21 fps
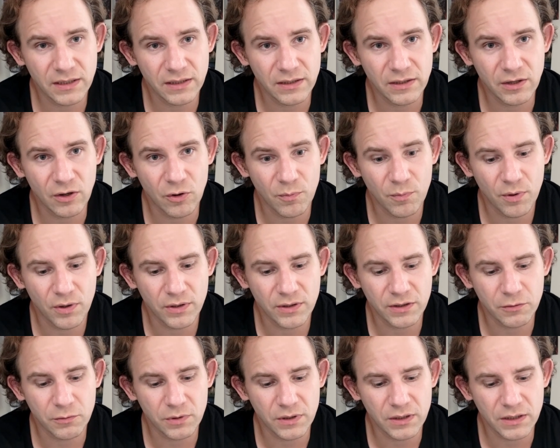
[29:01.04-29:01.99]
and
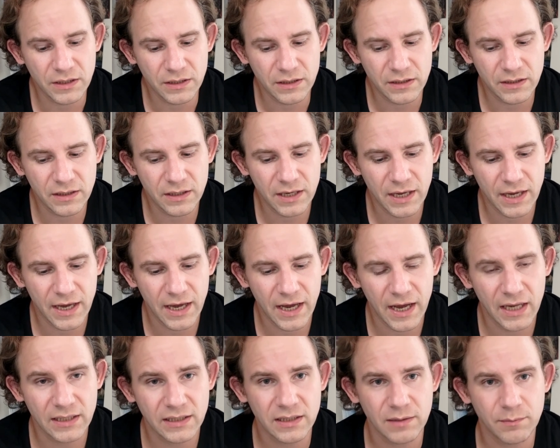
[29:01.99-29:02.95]
nobody really
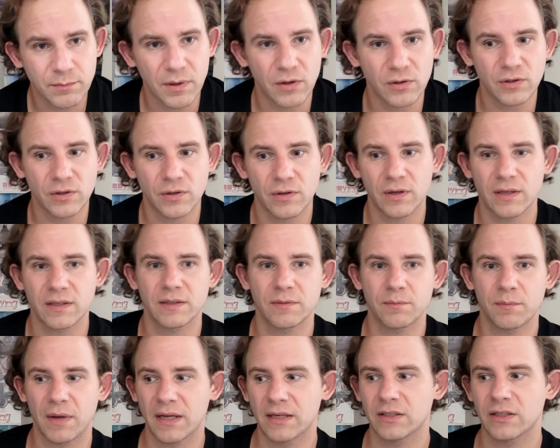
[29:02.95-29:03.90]
cares about her. The
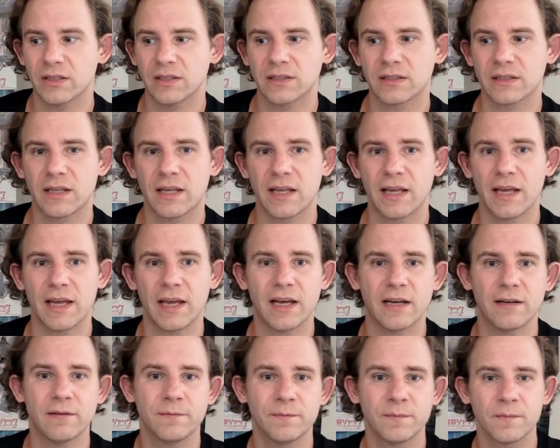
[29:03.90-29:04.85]
men just
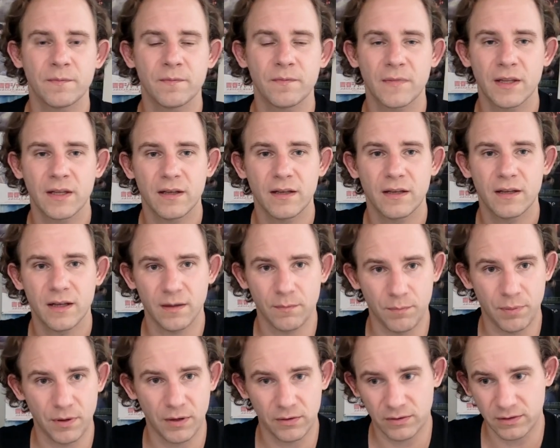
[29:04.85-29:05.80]
care
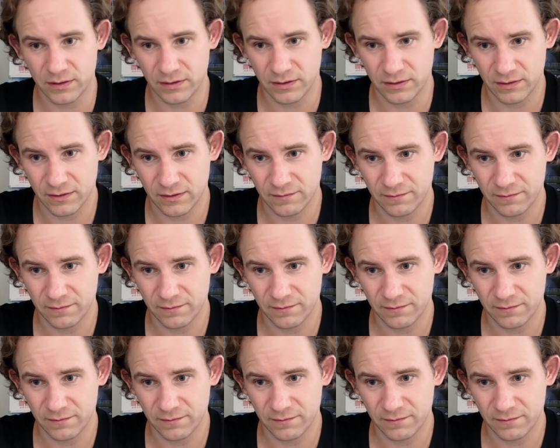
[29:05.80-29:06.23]
about